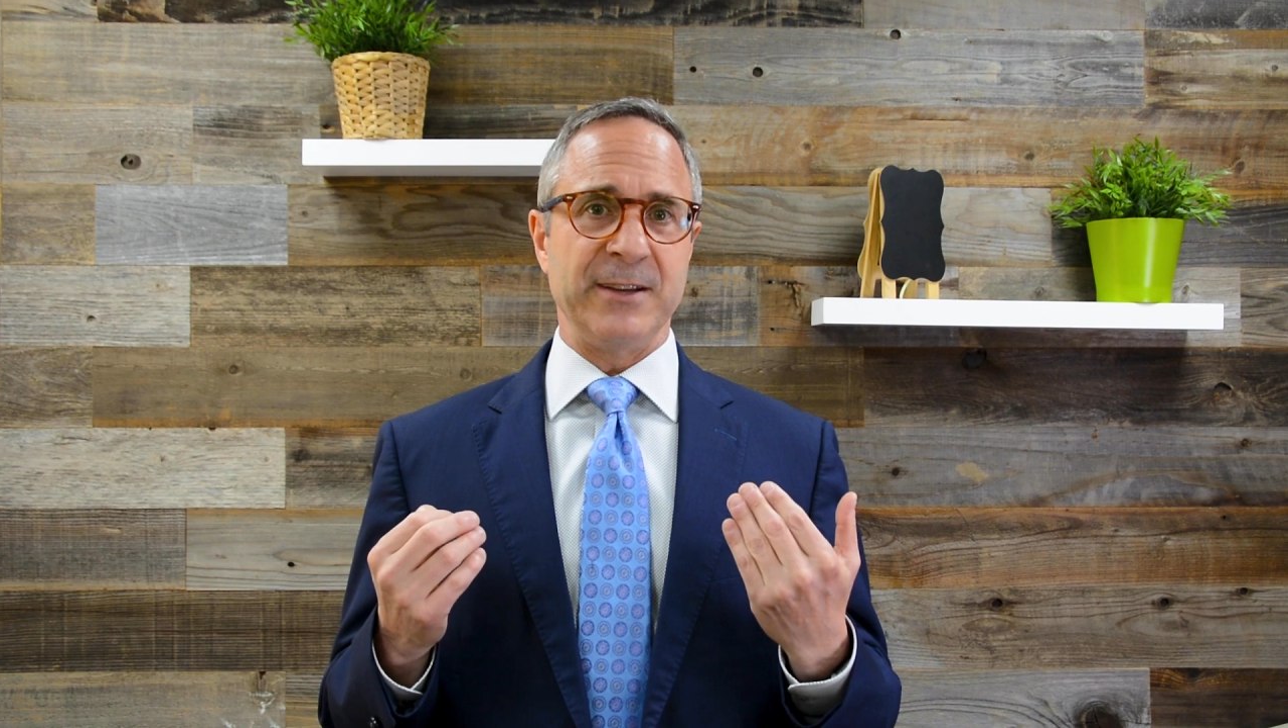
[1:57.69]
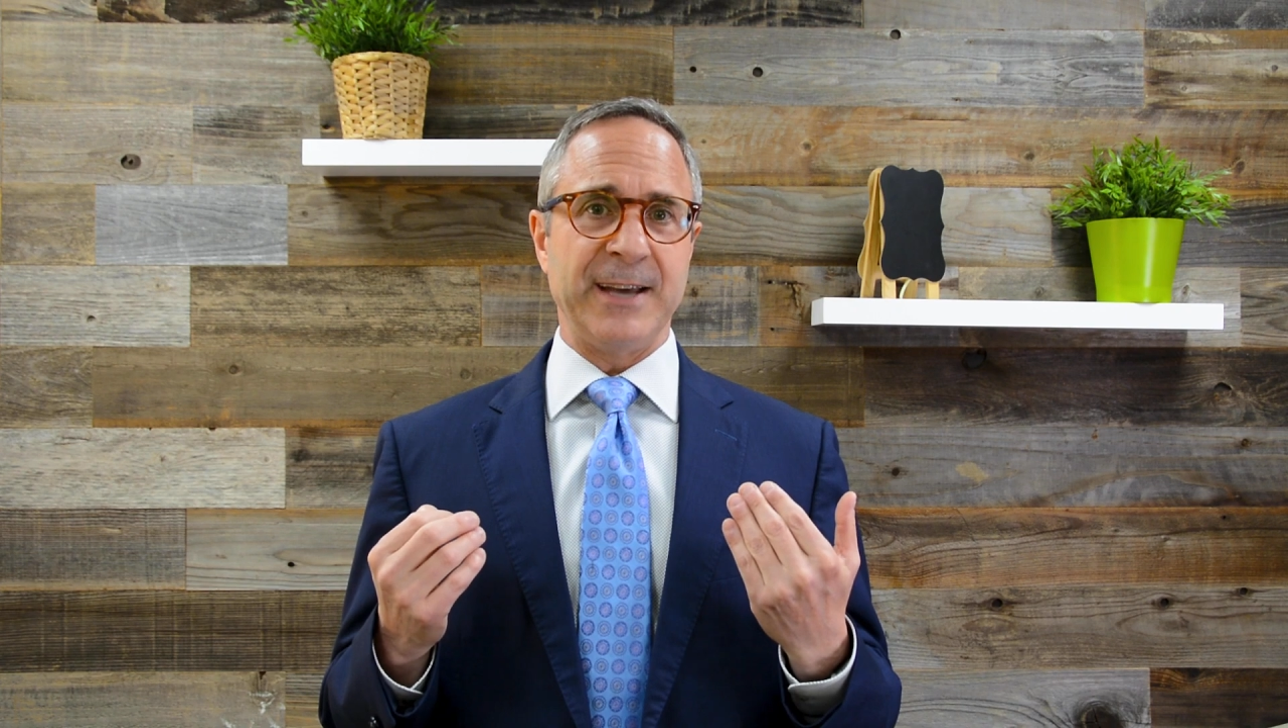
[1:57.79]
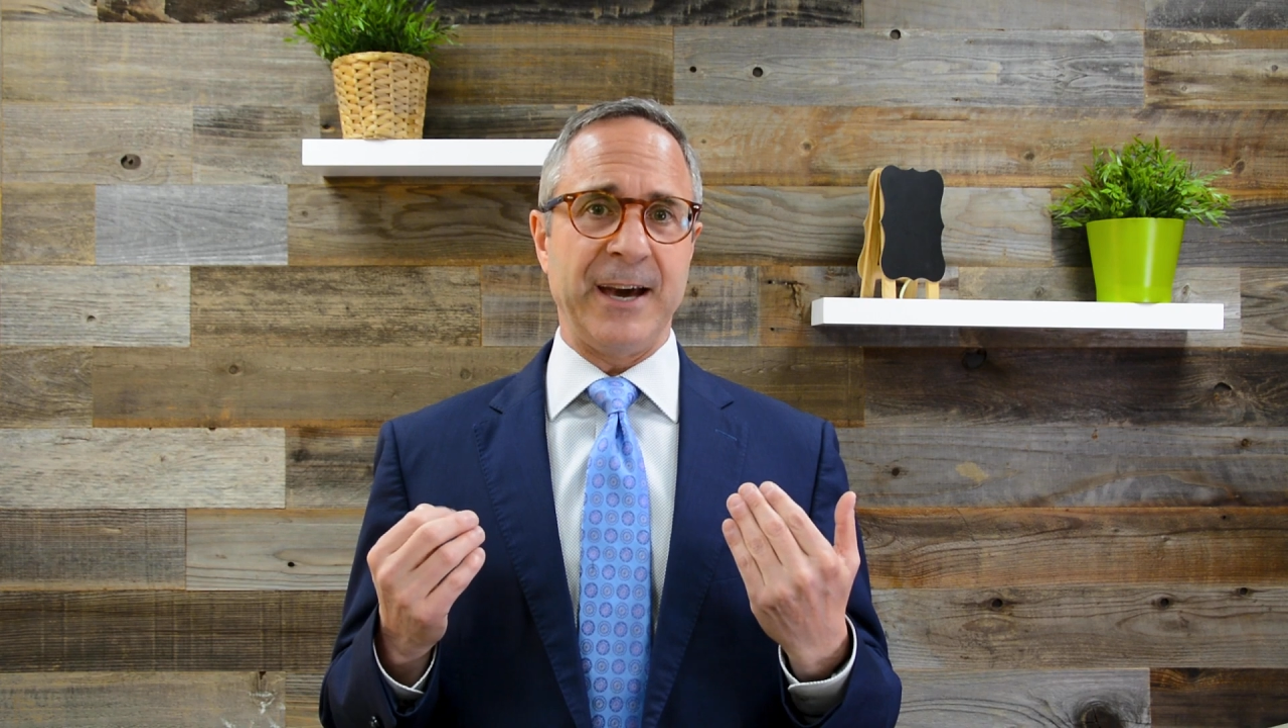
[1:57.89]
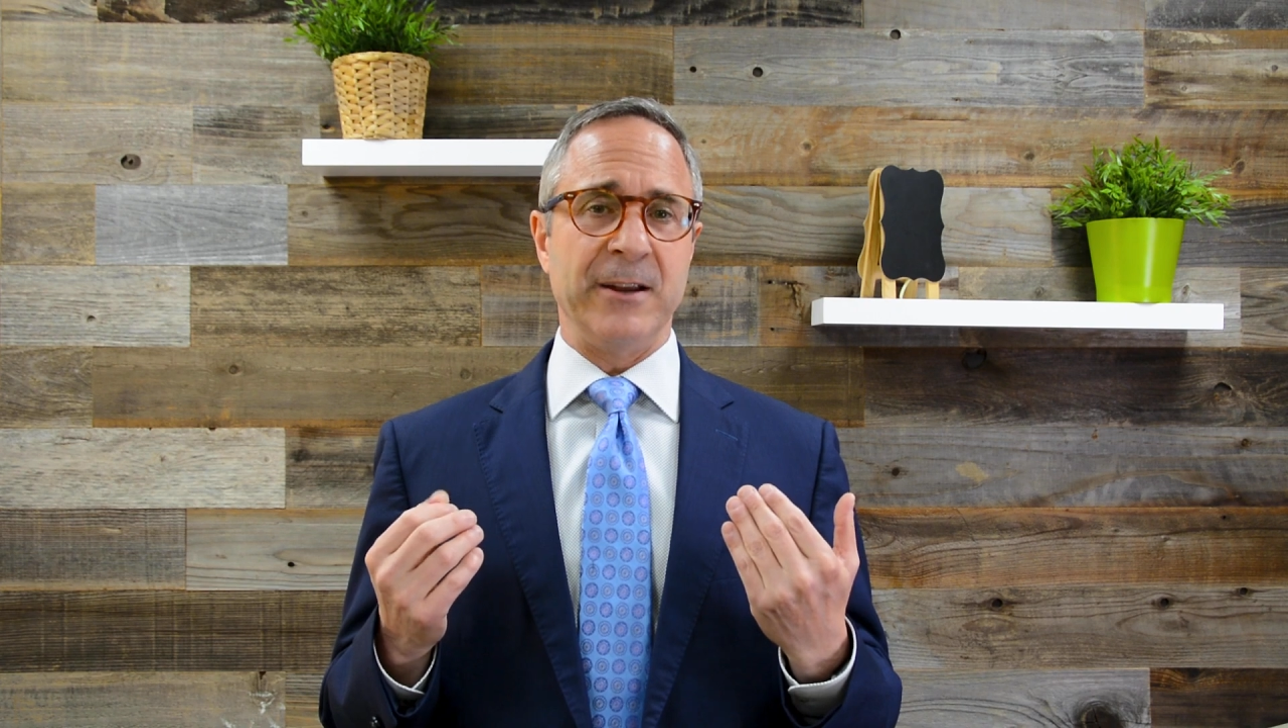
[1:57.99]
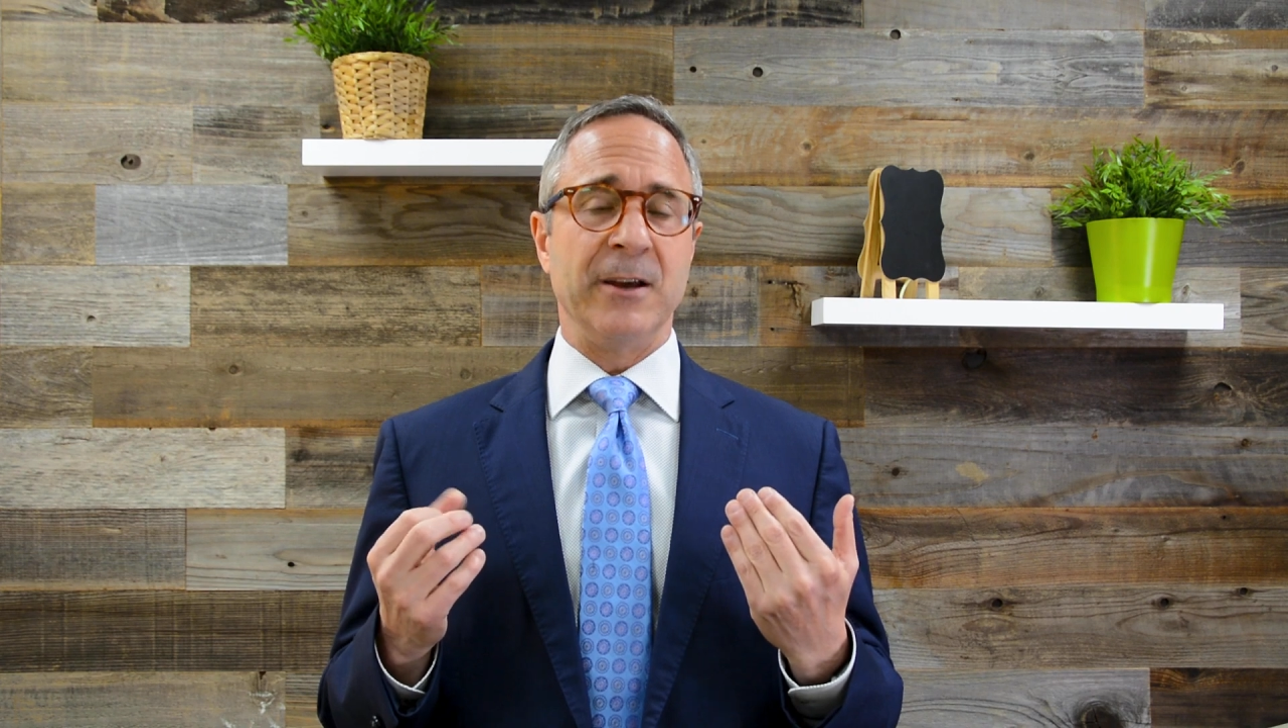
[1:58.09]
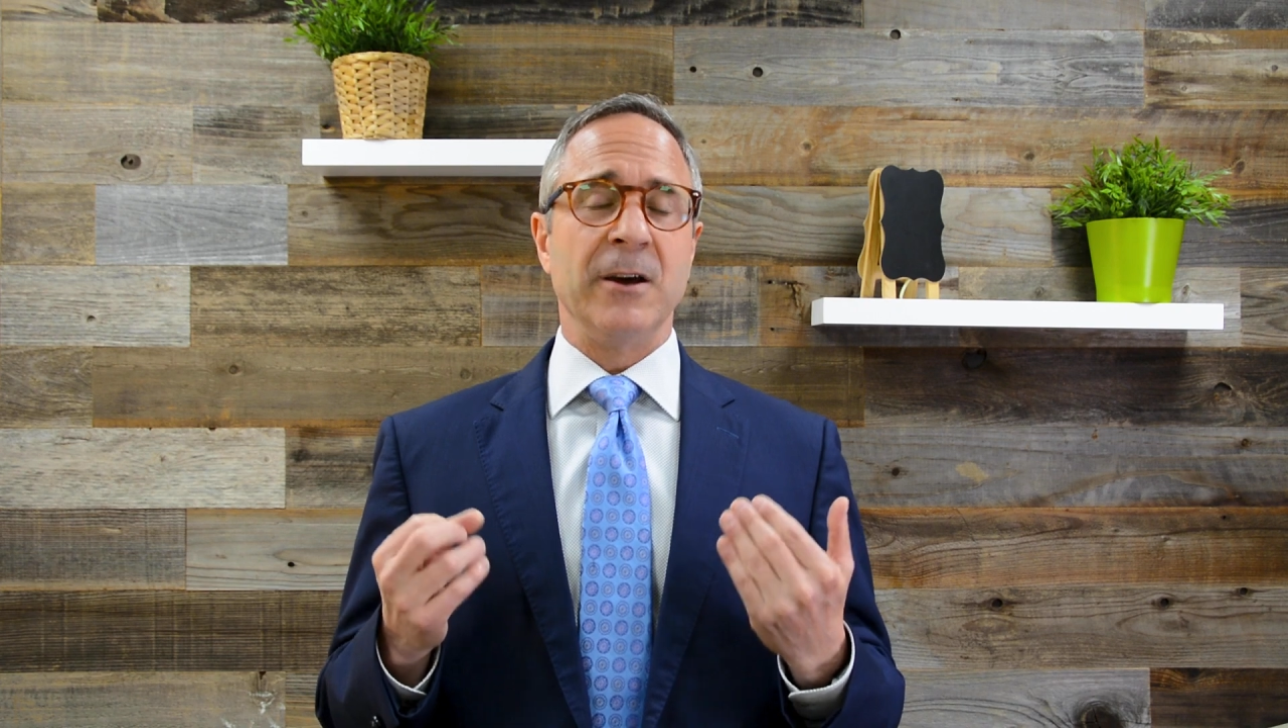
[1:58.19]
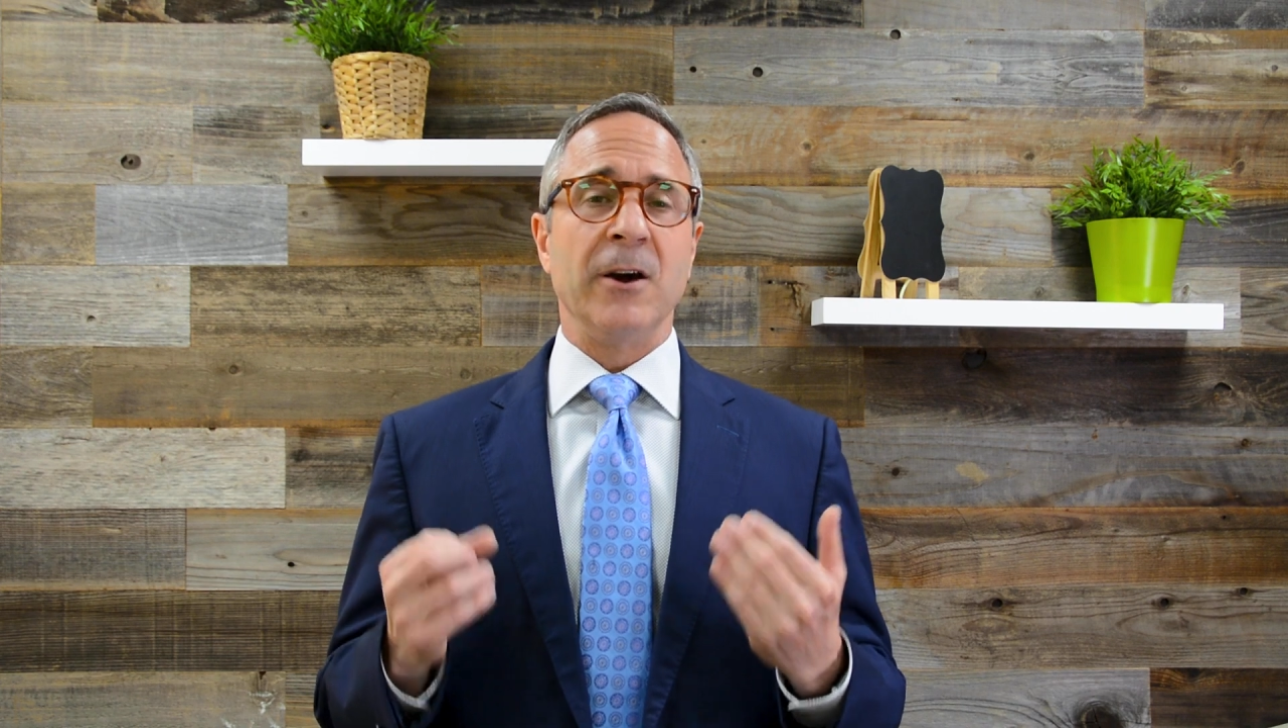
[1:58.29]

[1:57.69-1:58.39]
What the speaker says: in that.